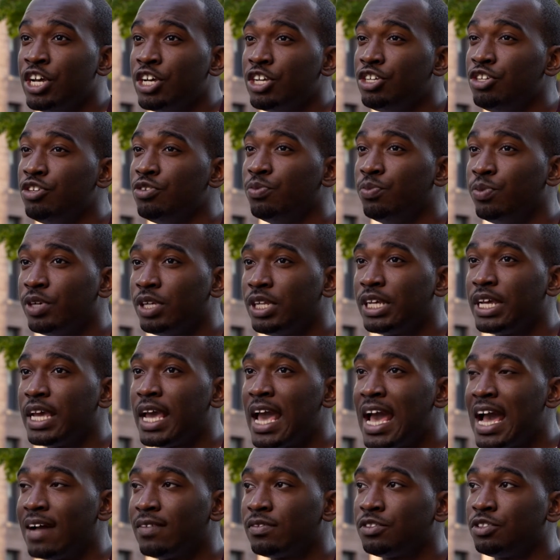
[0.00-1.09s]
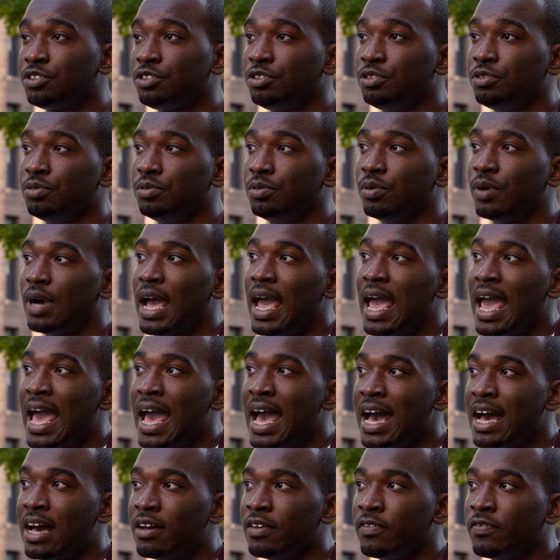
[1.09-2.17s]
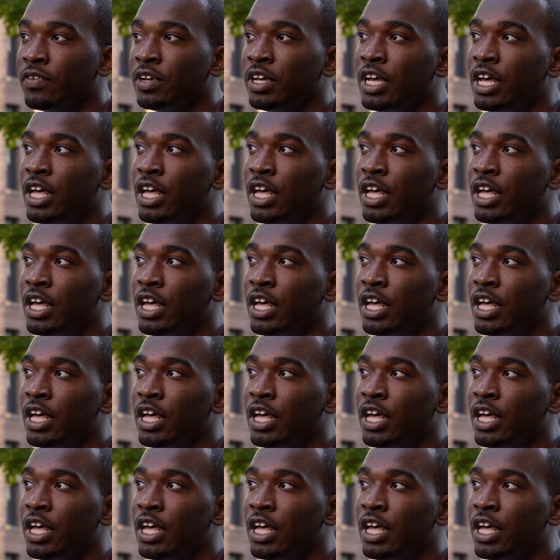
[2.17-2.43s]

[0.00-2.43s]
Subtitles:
you really have to have